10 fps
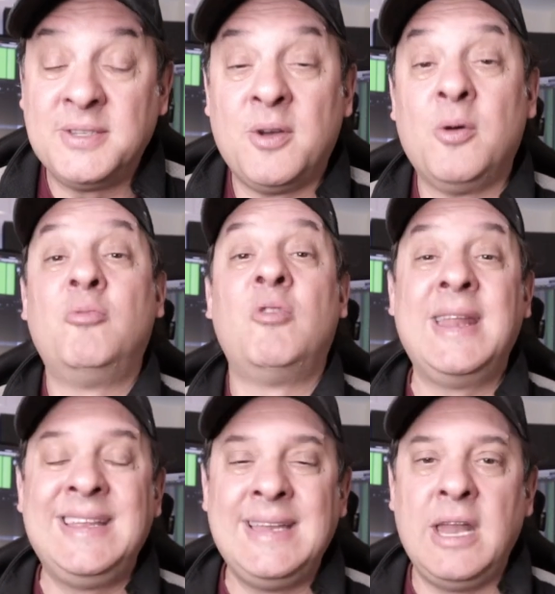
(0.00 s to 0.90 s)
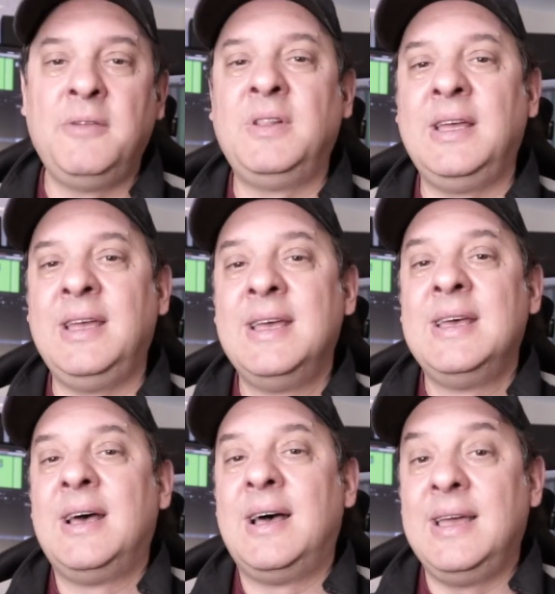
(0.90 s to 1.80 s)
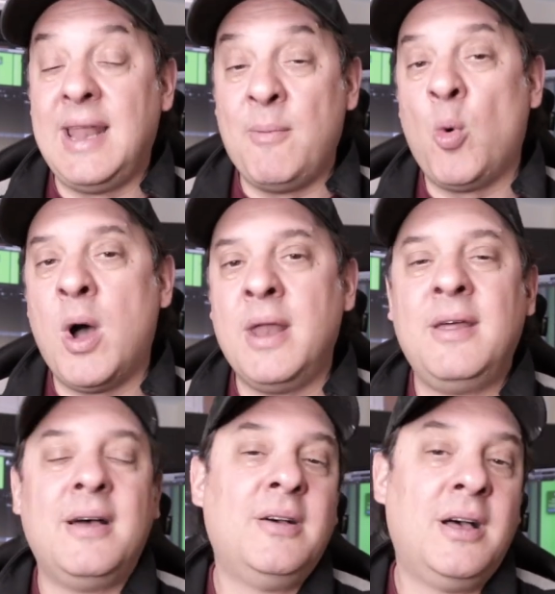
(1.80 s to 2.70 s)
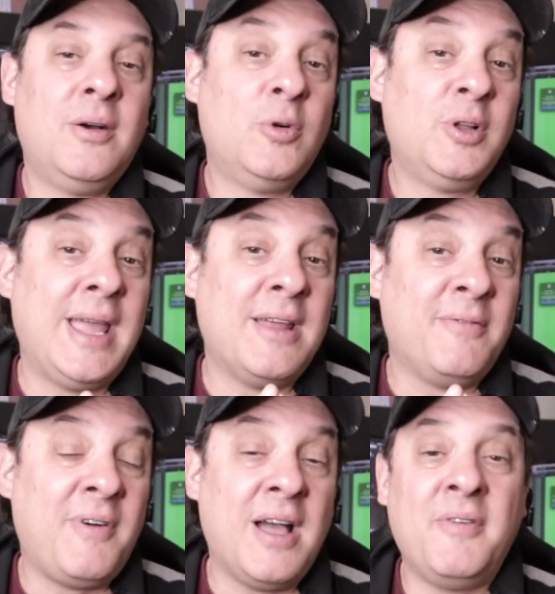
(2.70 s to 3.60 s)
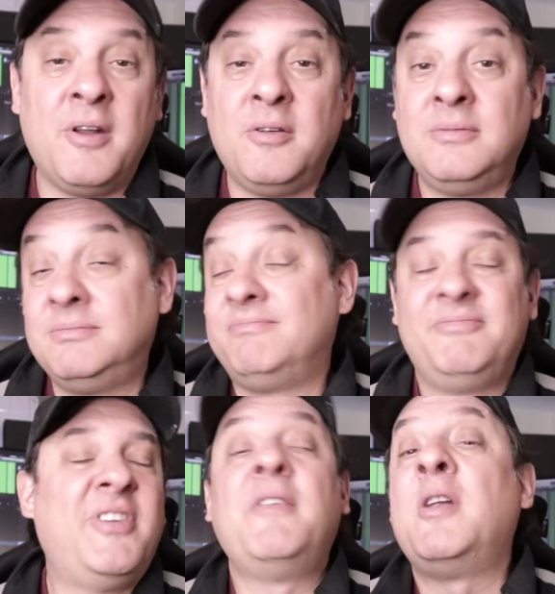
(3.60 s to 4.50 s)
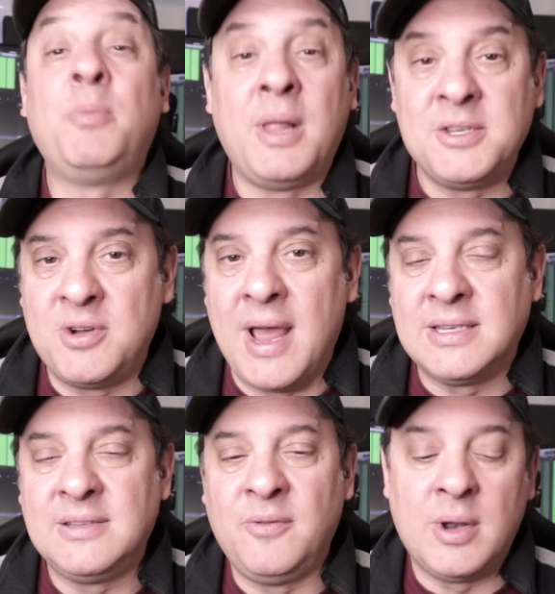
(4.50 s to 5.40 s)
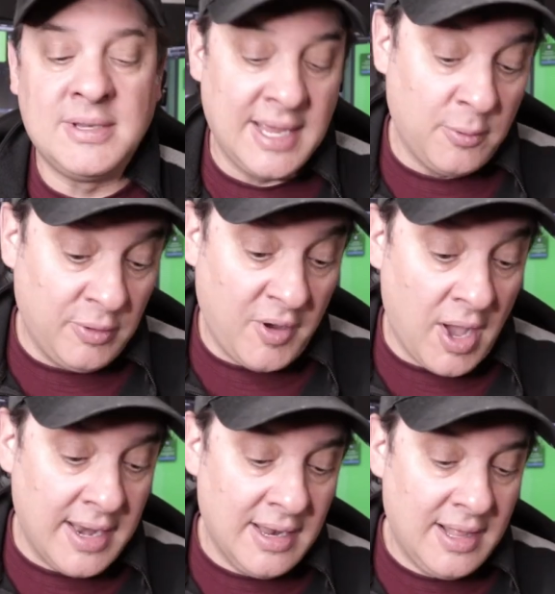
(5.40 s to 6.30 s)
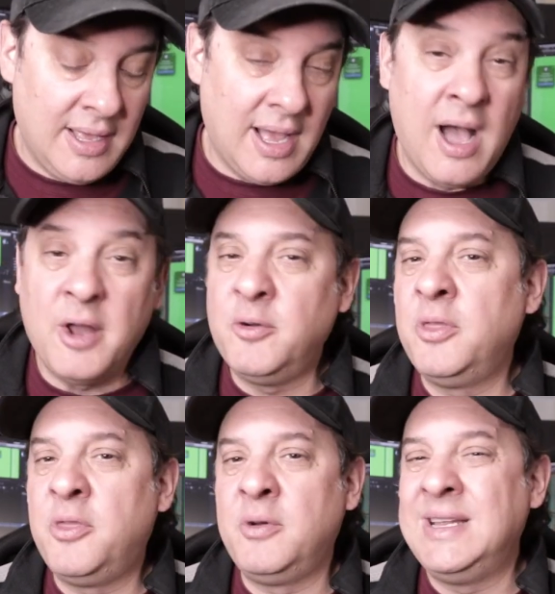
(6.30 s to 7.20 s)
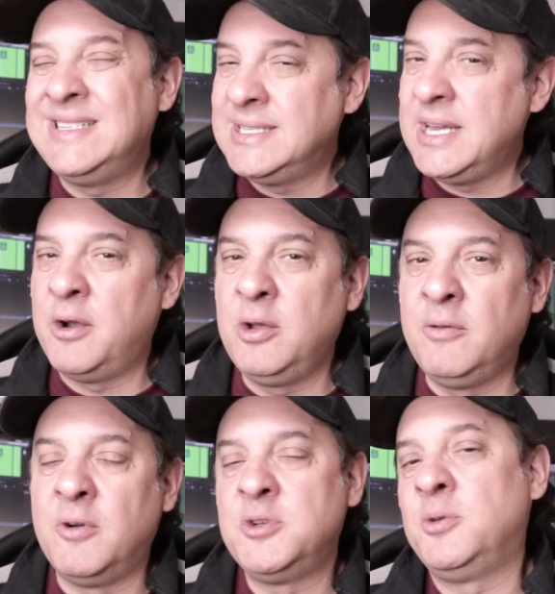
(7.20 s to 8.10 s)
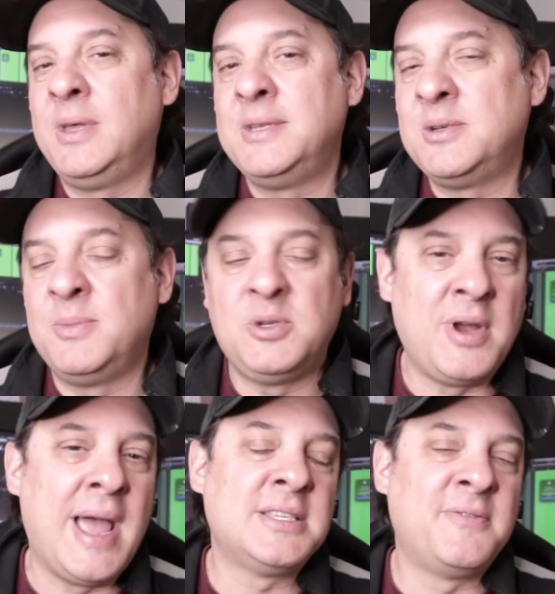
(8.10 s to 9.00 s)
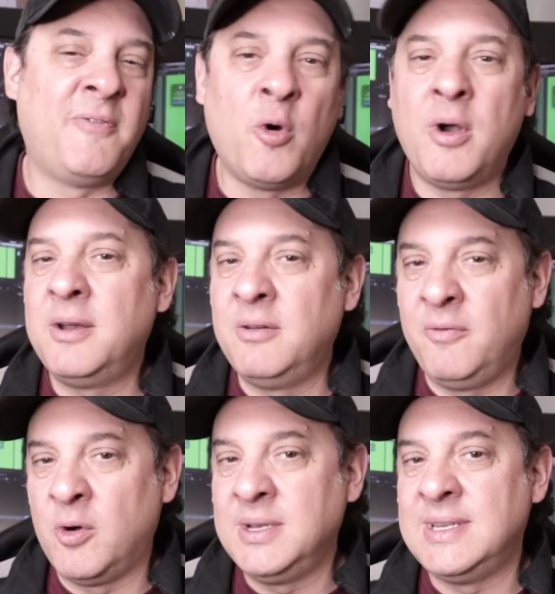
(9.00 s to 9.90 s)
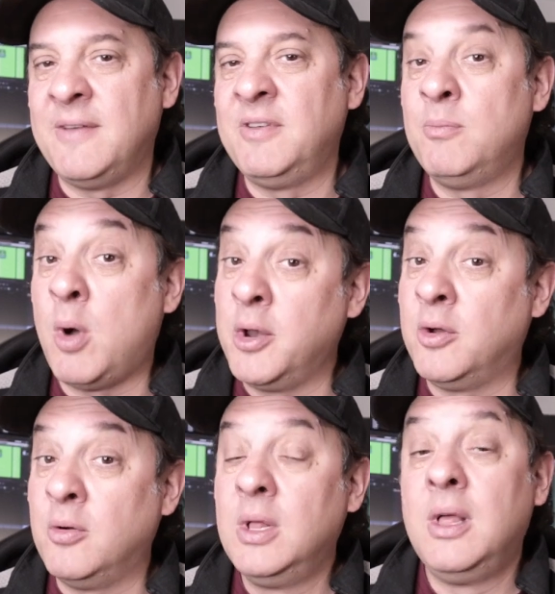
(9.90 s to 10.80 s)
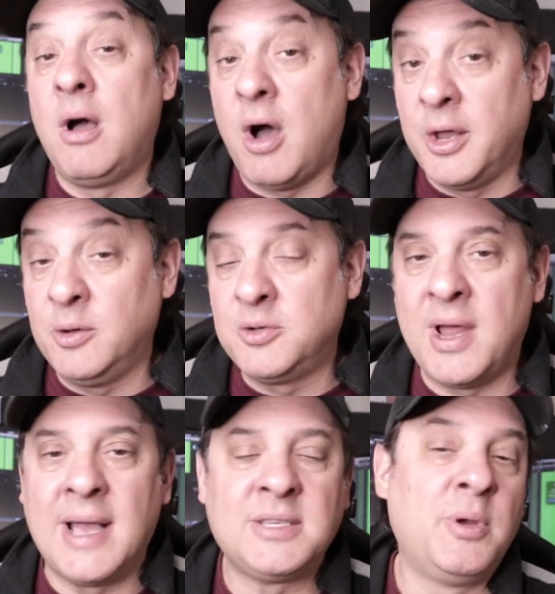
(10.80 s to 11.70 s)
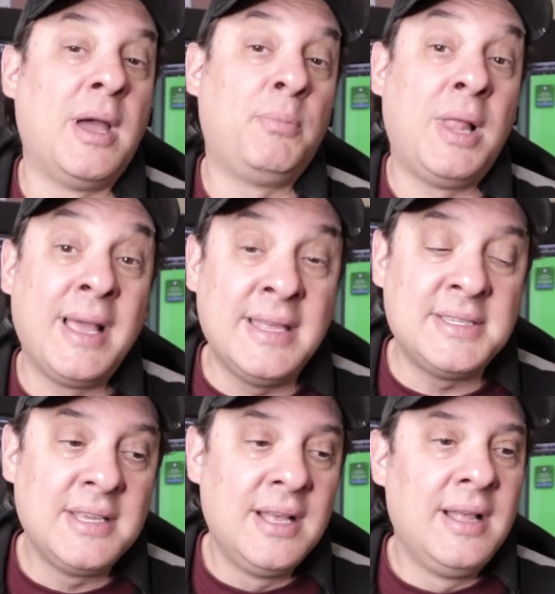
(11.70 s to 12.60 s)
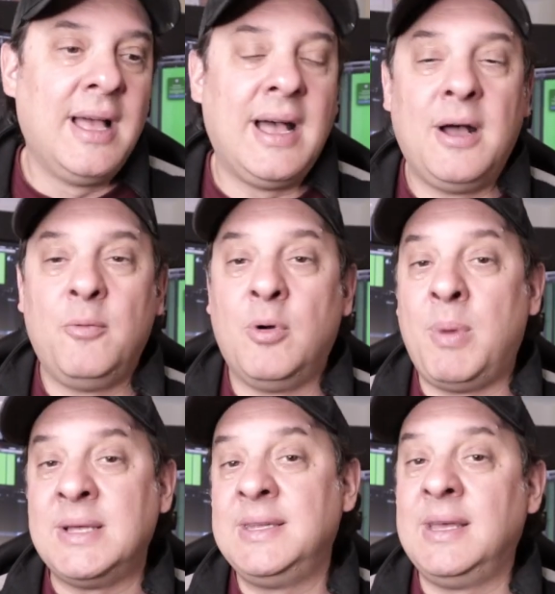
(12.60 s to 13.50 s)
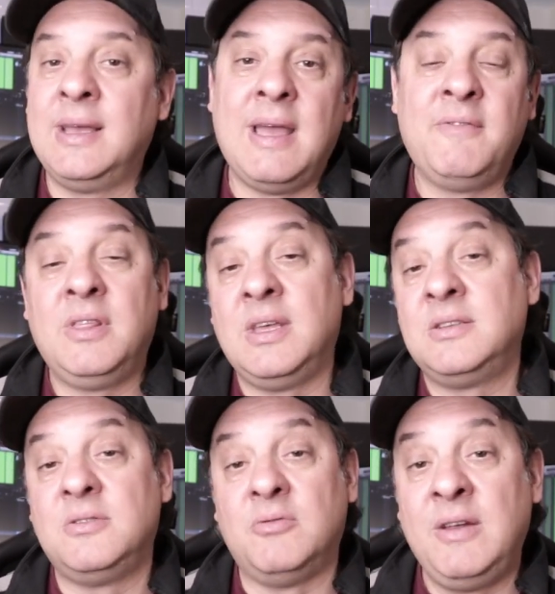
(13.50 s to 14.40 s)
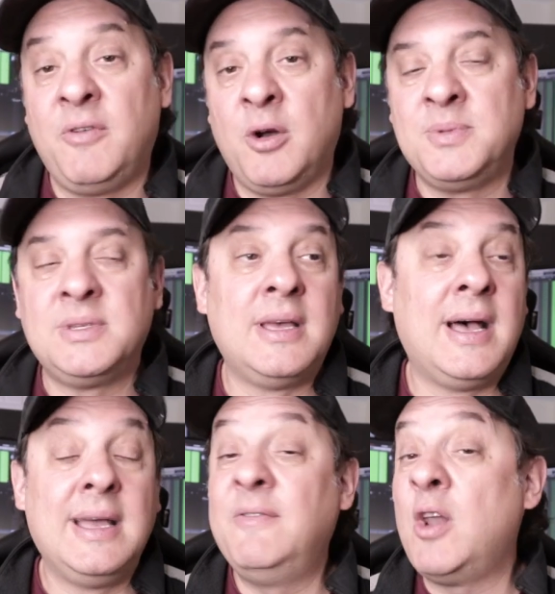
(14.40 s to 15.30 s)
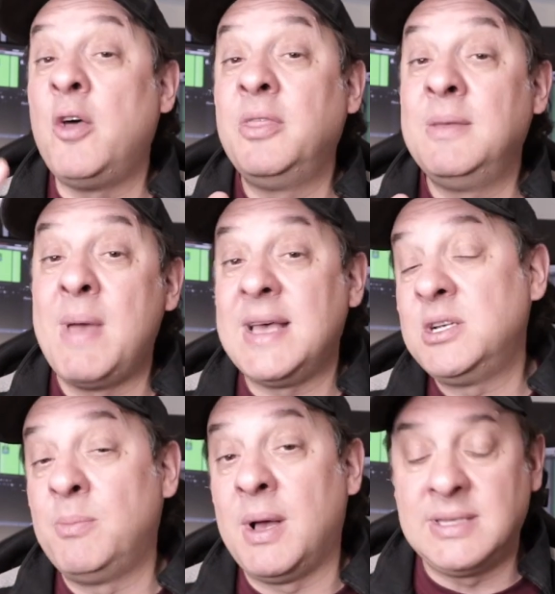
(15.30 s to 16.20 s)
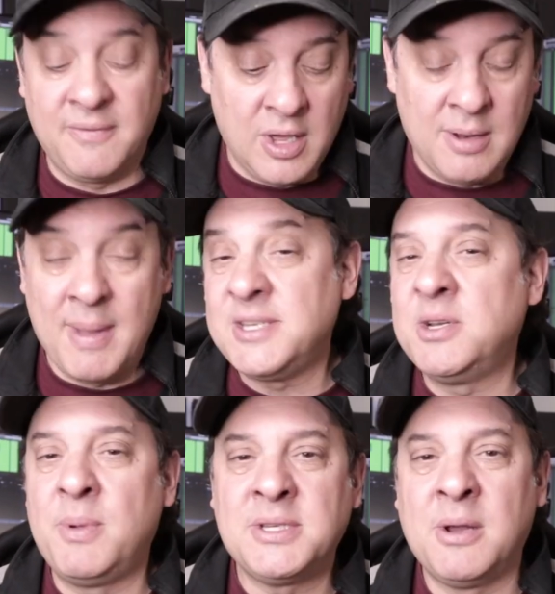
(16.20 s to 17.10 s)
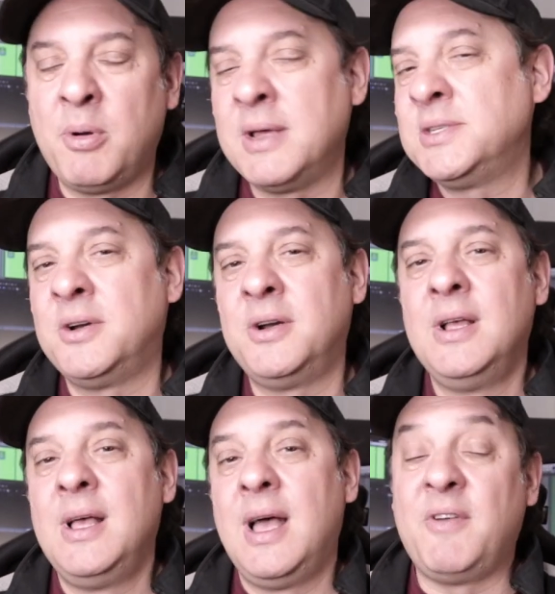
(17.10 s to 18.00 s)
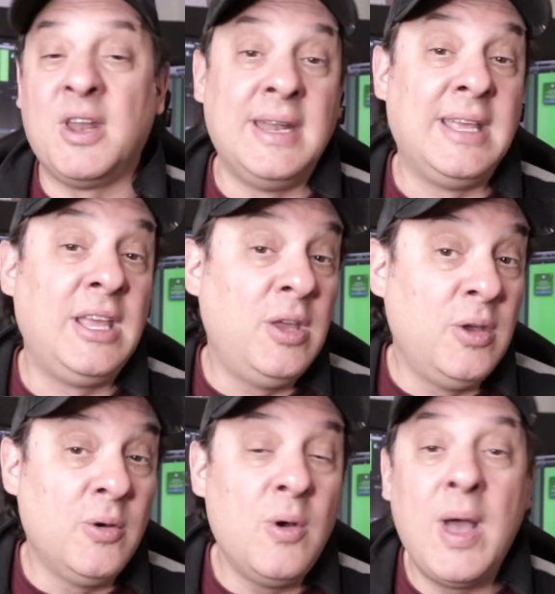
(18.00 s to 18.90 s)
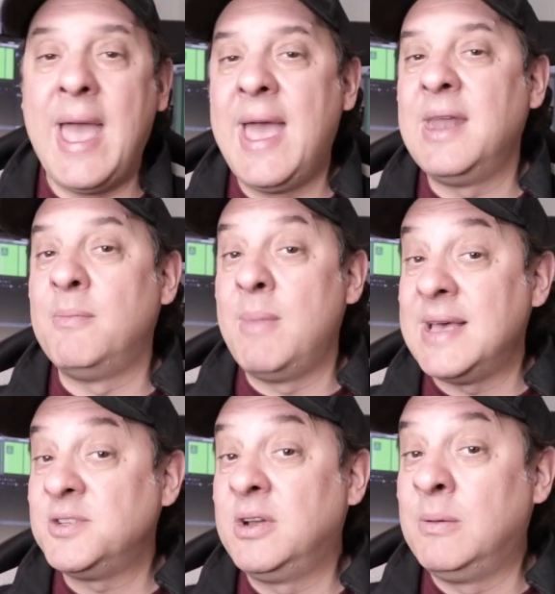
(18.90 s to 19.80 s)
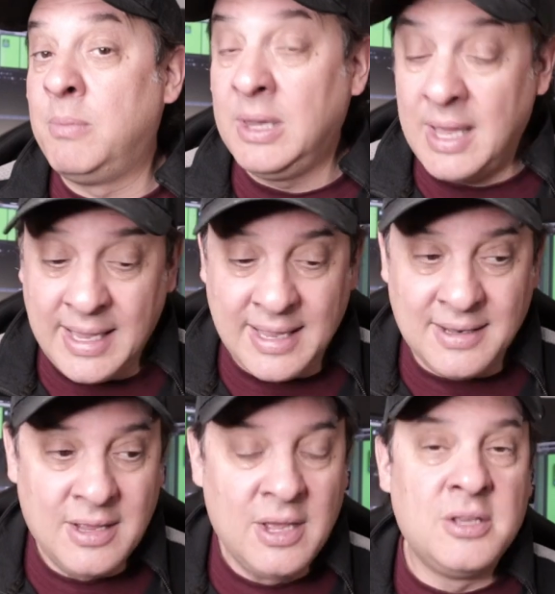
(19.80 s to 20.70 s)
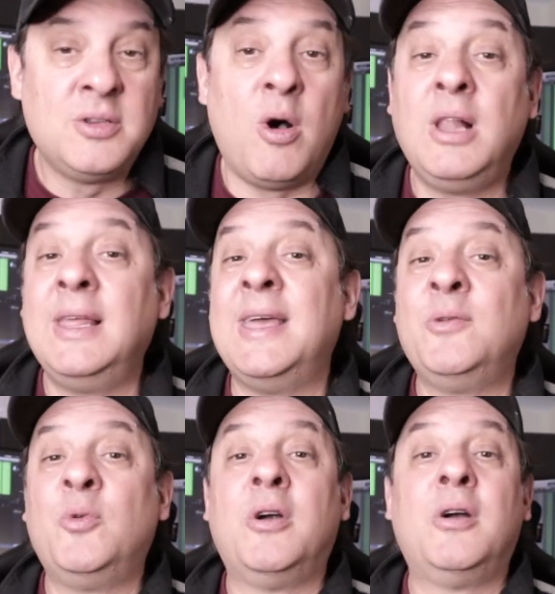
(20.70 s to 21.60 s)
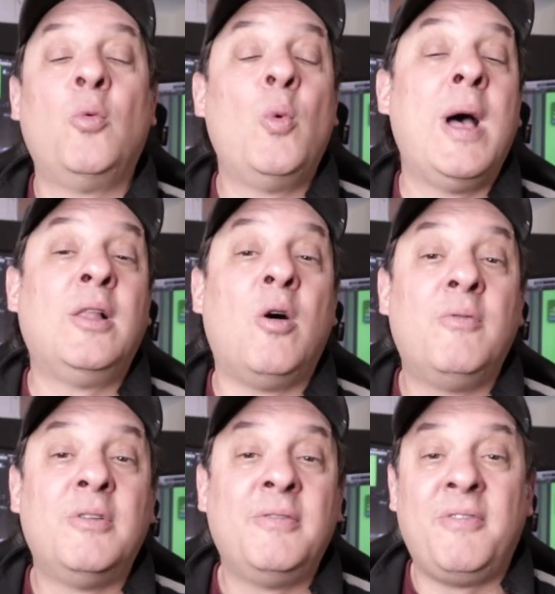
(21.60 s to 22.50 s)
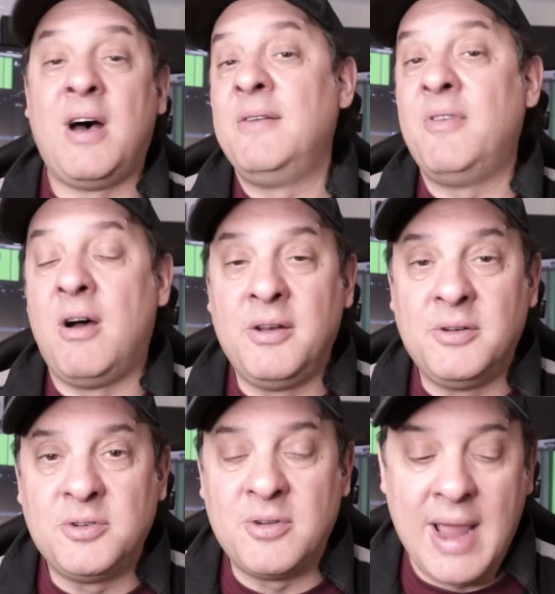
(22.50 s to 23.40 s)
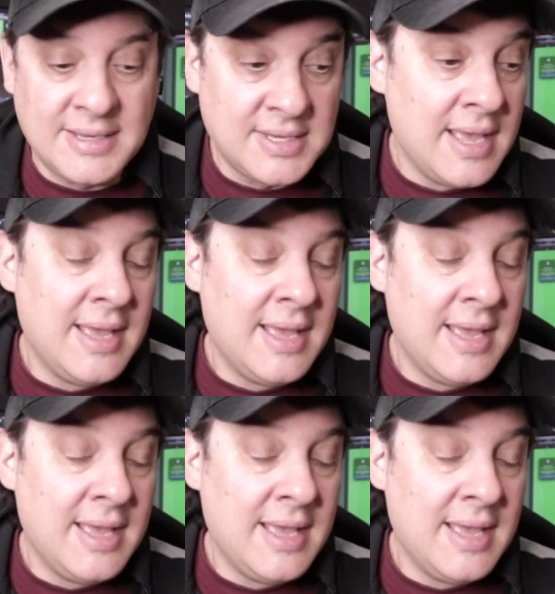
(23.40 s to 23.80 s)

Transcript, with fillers: So running natively uh, in M1, uh, we're looking at 500, 500 plus tracks, we want to say. We've got 103 stereo virtual instrument tracks, 447 mono, audio tracks, we have got plugins, uh, we're busing everything to reverbs. Uh, even on the master bus, I've got a master bus compressor, I've got an EQ and a mastering plugin. So all in, we're well over 500 tracks.